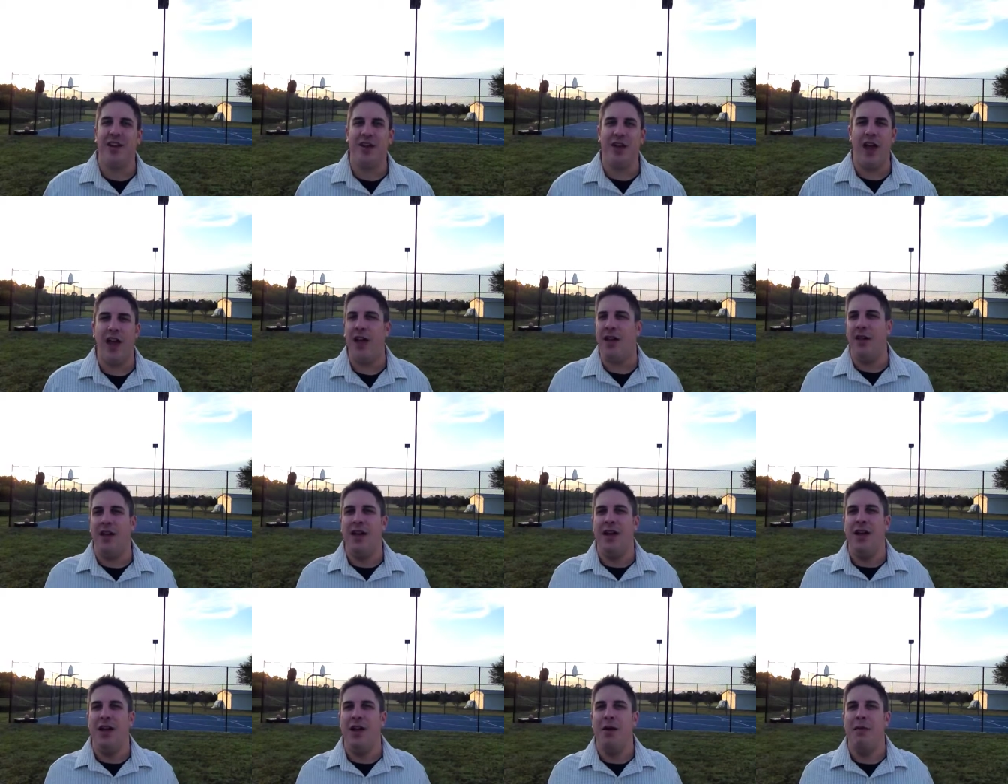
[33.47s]
You're like,
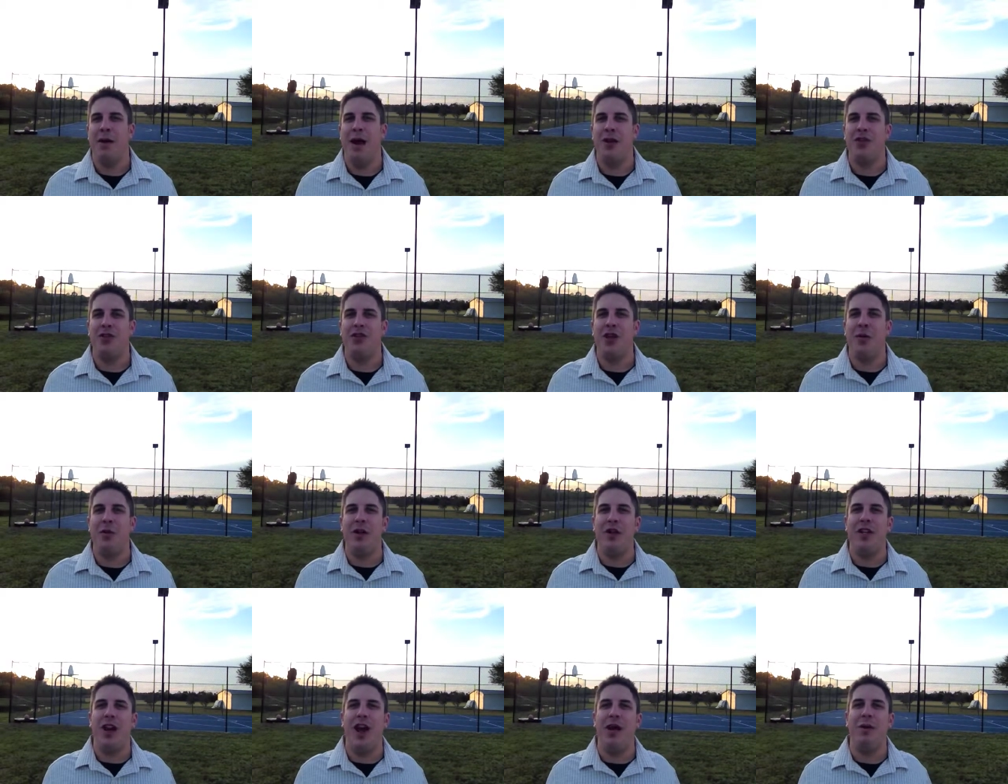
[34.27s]
Pastor Sean, what
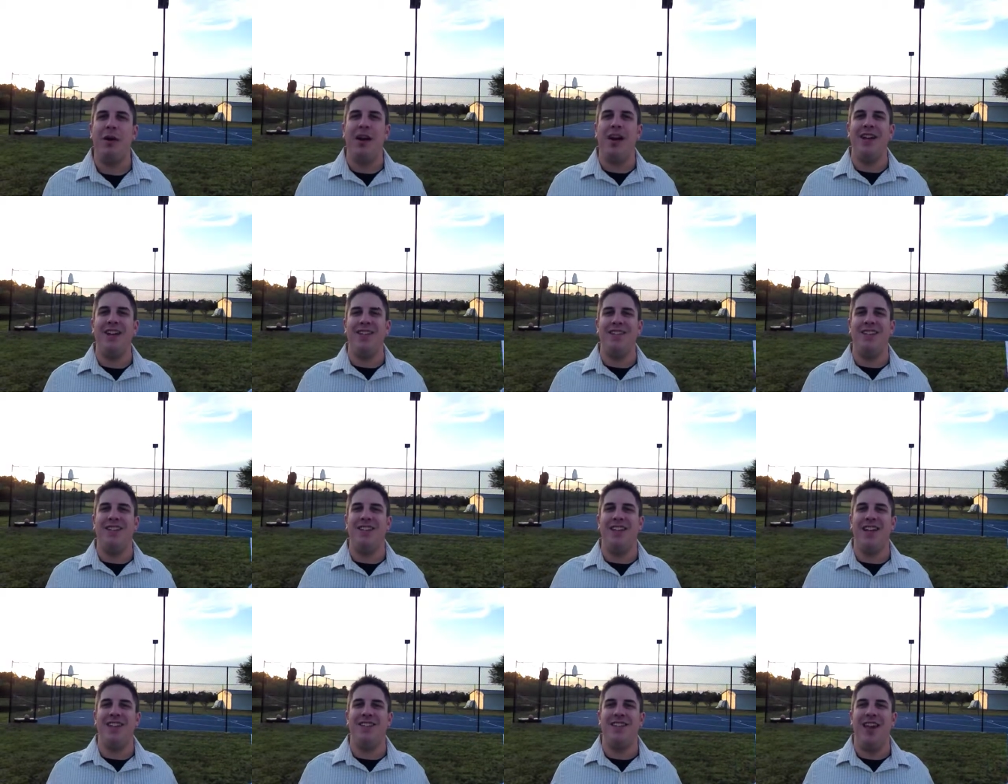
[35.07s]
are you talking about? A
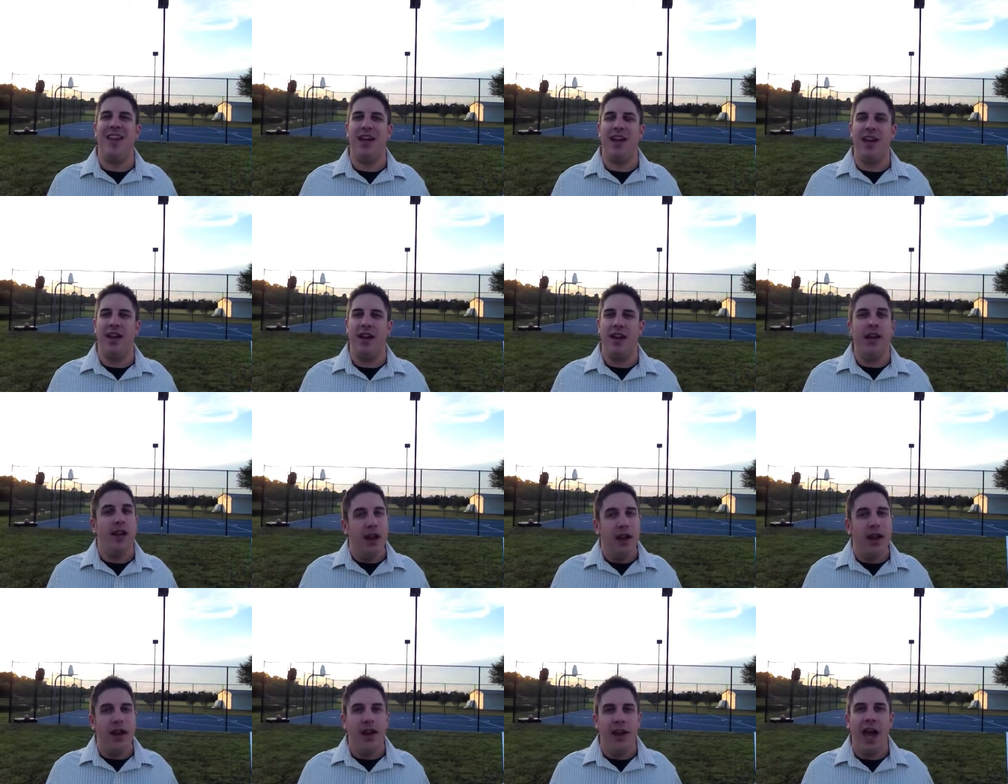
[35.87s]
statistic.
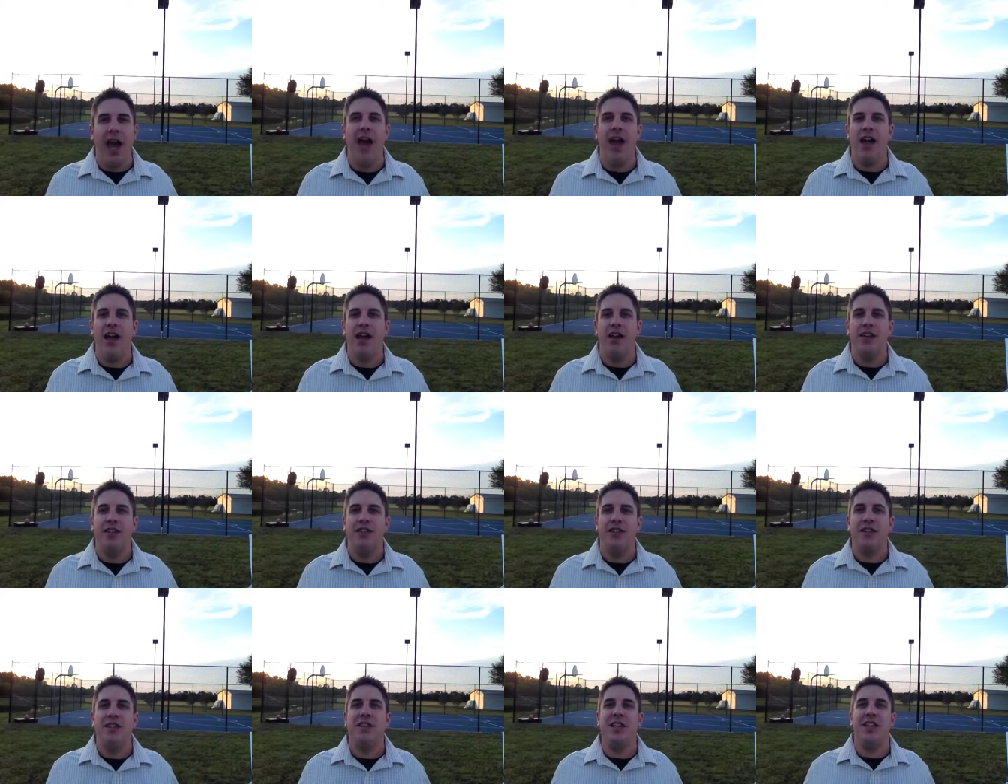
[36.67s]
Yeah,
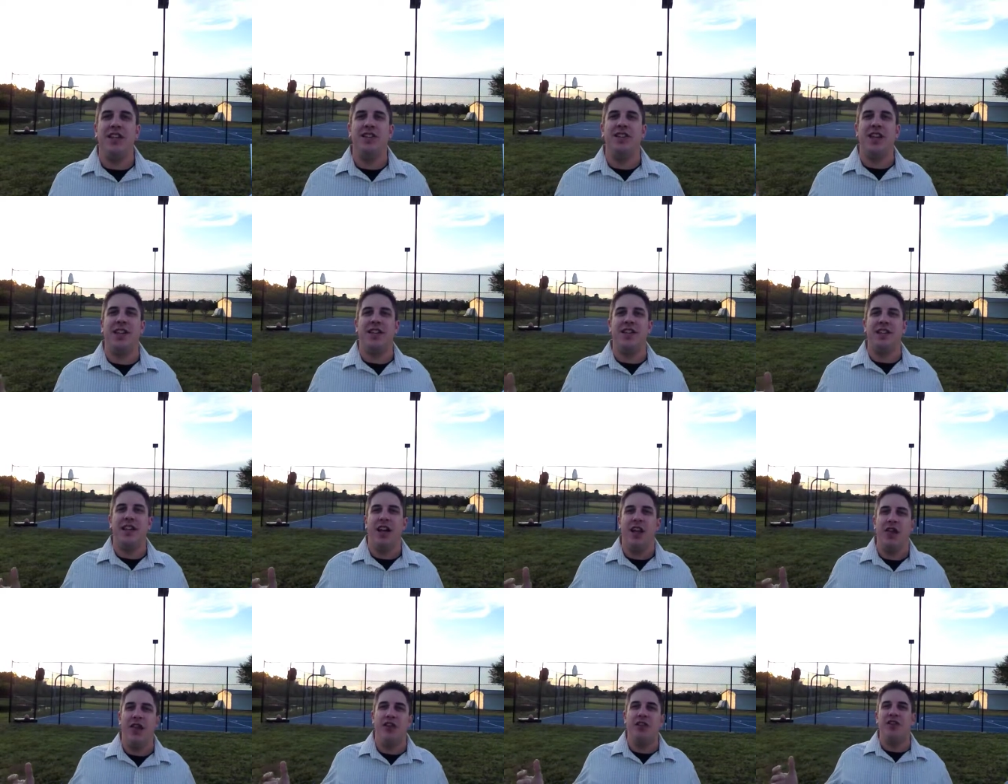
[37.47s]
statistics.
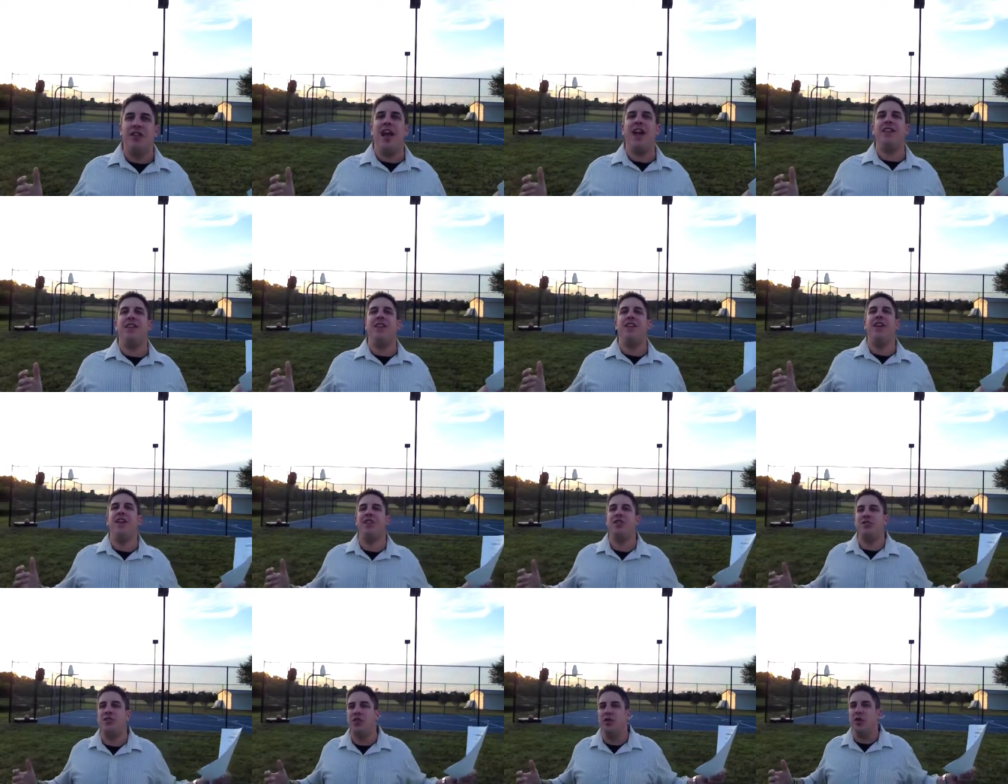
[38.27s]
They're stacked
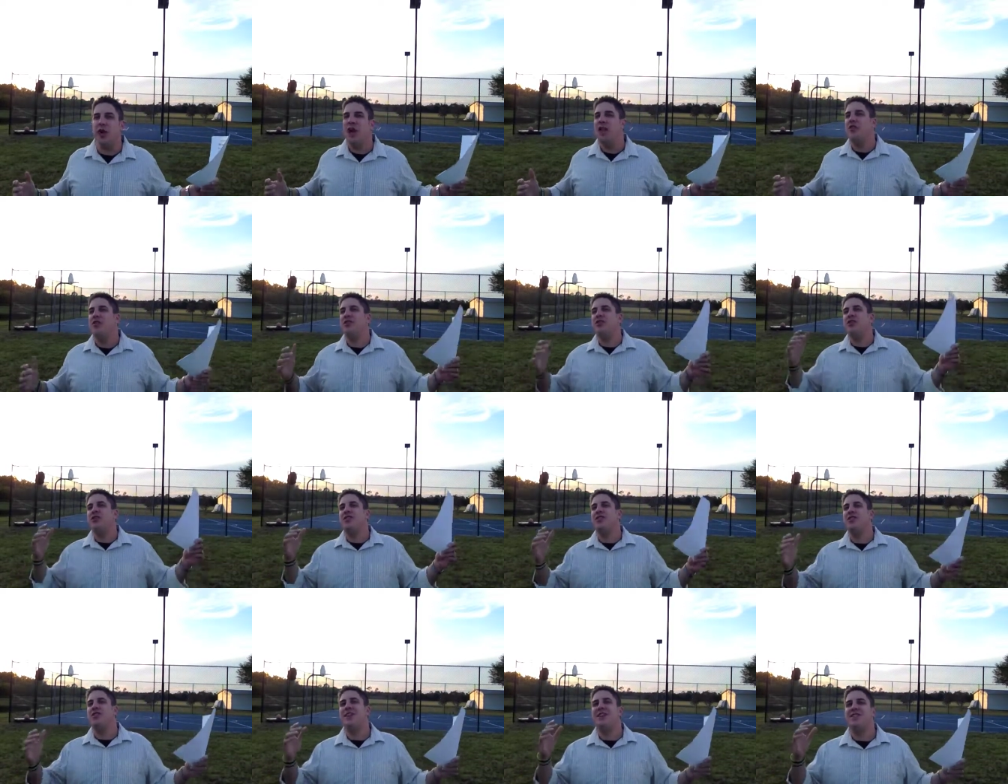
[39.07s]
against you. There's
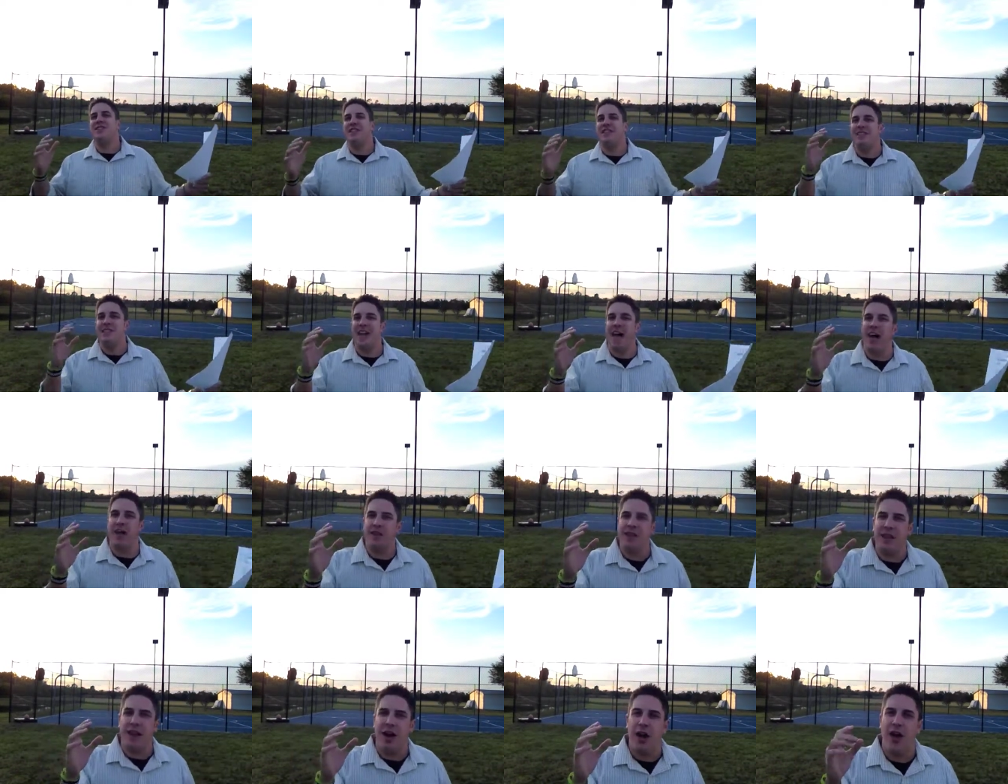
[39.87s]
statistics
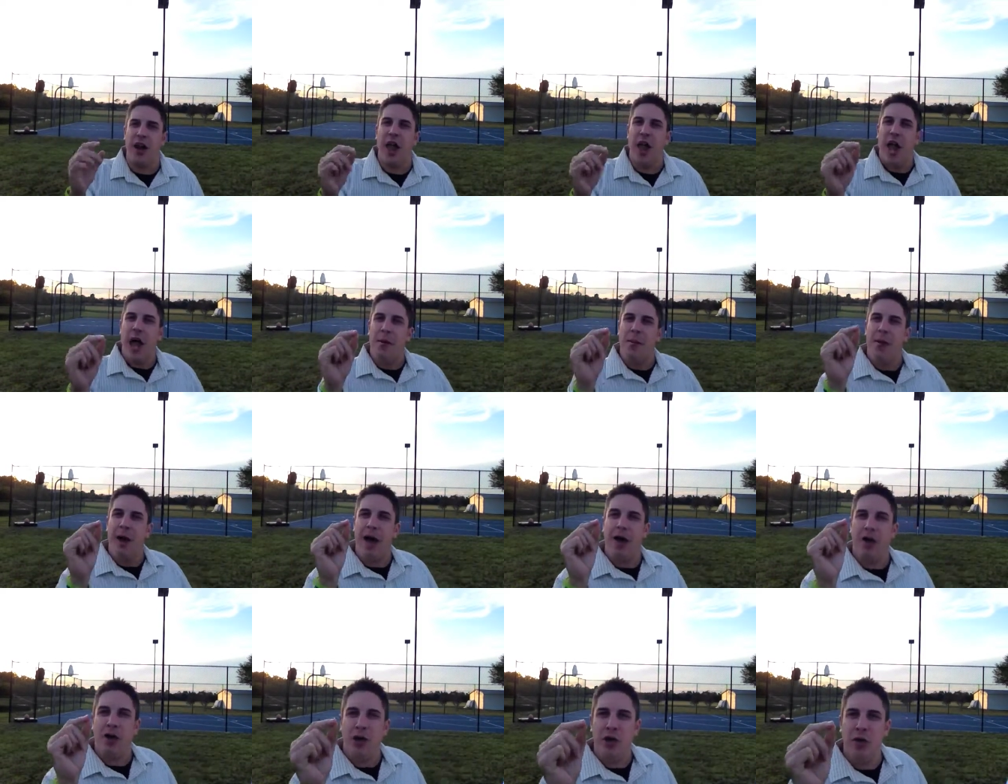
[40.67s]
out there
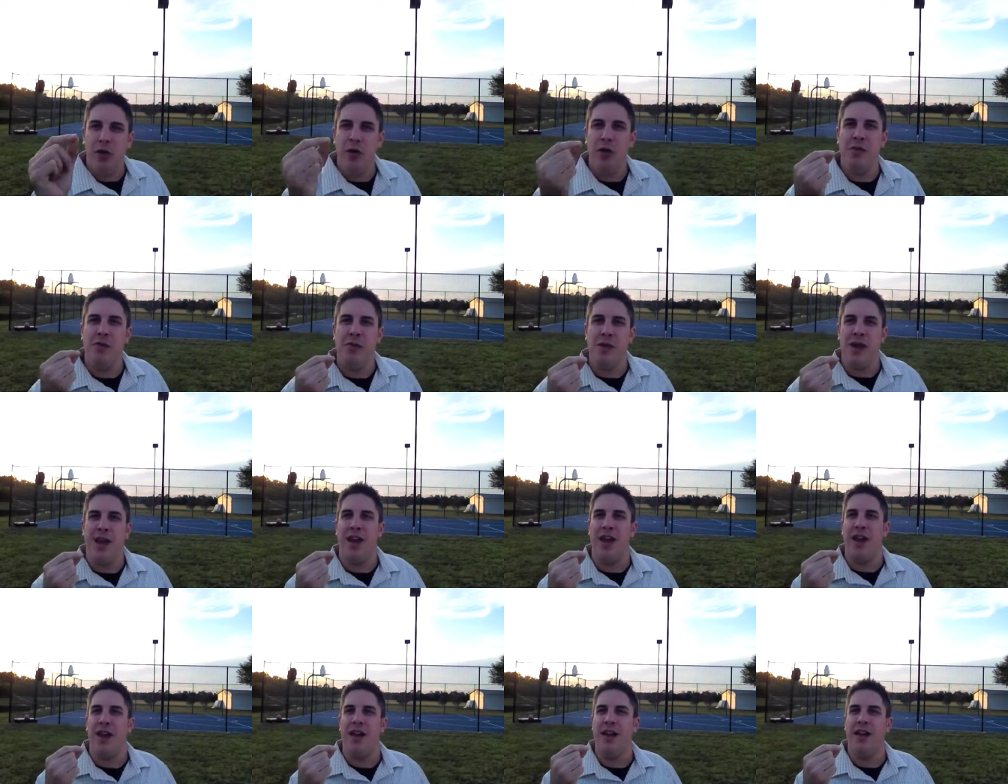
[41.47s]
about you and
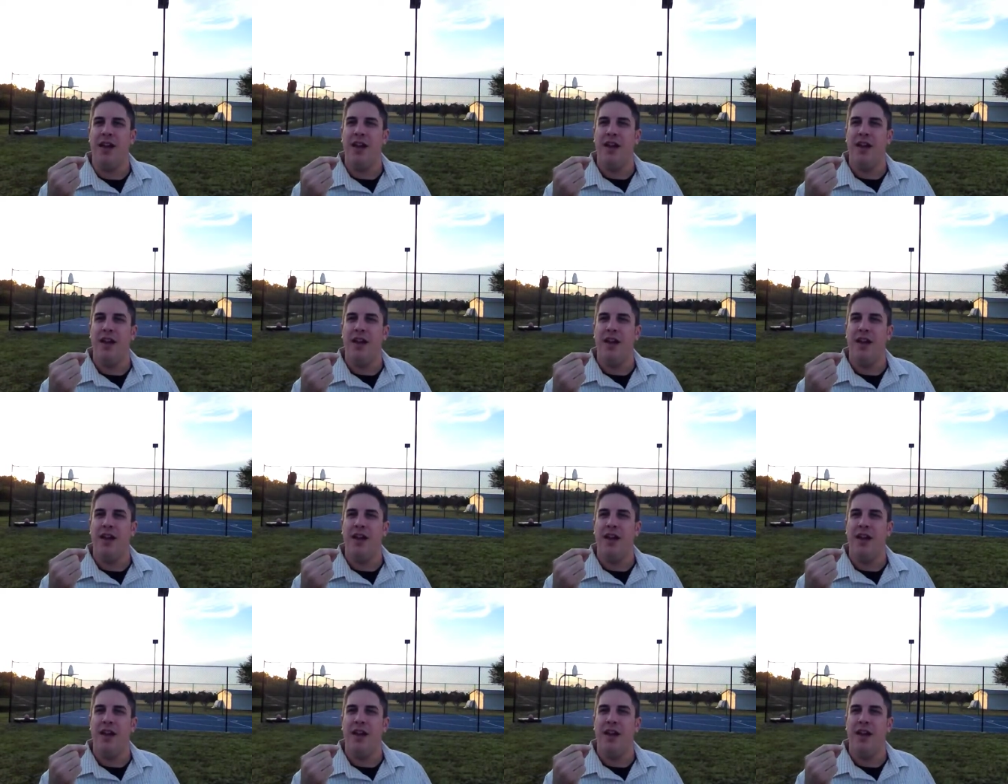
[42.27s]
me.